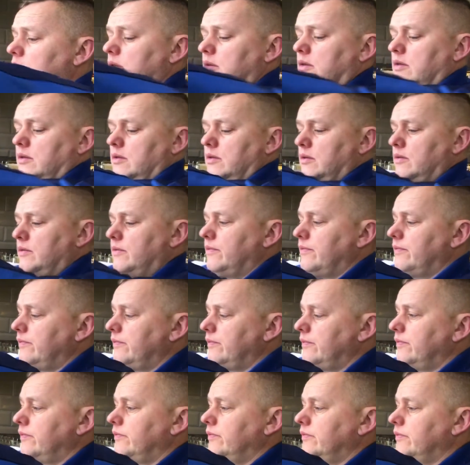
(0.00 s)

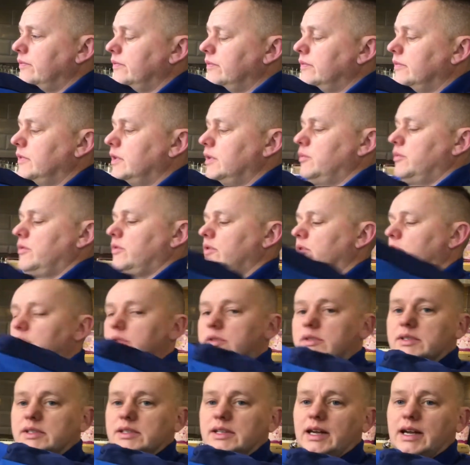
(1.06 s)
We've got
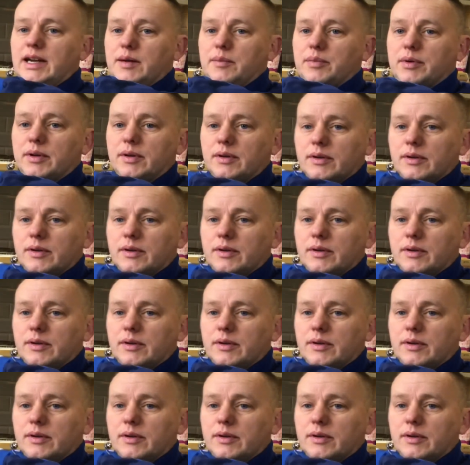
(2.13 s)
this tap.